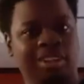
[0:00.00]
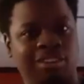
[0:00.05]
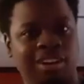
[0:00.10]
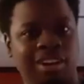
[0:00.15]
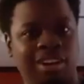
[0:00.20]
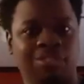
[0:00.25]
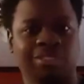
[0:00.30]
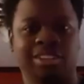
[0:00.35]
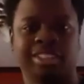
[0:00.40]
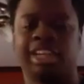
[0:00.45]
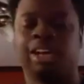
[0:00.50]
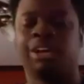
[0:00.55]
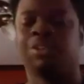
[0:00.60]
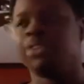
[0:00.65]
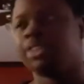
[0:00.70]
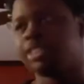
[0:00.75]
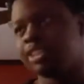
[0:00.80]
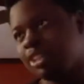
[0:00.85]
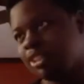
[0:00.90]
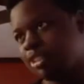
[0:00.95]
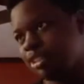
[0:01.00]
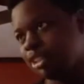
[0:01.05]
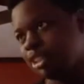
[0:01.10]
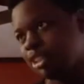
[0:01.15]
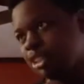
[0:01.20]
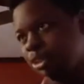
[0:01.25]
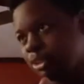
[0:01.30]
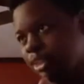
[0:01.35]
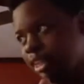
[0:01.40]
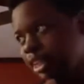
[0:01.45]
though I wasn't on the
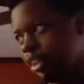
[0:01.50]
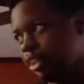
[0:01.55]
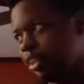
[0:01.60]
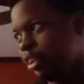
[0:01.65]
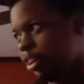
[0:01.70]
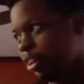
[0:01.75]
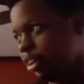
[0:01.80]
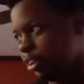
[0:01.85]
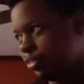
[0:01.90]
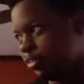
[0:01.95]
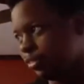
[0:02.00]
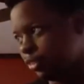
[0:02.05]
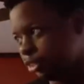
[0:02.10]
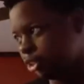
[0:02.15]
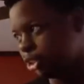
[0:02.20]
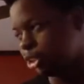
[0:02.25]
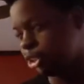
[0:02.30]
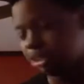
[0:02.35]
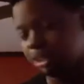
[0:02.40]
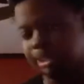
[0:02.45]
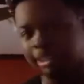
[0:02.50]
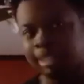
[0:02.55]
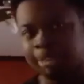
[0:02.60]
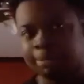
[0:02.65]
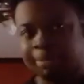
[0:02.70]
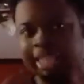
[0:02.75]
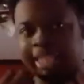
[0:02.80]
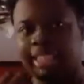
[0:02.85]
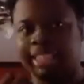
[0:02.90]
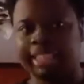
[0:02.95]
stream, her first stream
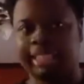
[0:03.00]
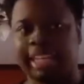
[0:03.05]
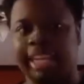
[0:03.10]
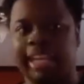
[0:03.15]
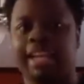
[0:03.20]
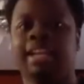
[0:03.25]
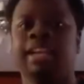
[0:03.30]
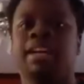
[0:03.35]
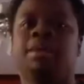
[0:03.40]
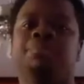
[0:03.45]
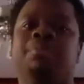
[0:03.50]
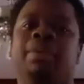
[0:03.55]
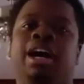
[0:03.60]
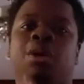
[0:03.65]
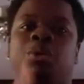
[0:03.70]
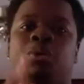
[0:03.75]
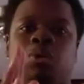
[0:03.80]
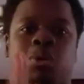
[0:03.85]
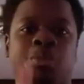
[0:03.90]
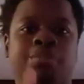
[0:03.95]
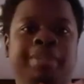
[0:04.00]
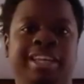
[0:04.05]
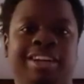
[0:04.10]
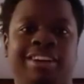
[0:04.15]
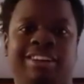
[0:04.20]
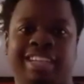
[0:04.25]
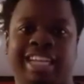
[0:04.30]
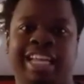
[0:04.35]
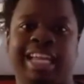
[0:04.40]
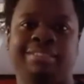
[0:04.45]
to be exact, but I will be
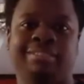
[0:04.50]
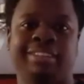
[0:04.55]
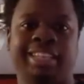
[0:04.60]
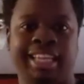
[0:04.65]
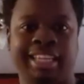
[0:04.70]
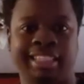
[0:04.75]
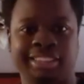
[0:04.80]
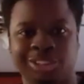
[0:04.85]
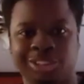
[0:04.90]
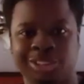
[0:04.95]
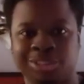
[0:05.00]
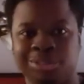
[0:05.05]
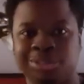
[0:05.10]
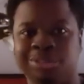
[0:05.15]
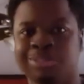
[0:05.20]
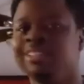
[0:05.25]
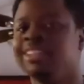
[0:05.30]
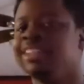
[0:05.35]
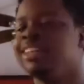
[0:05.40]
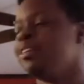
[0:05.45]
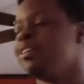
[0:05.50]
on that thing soon.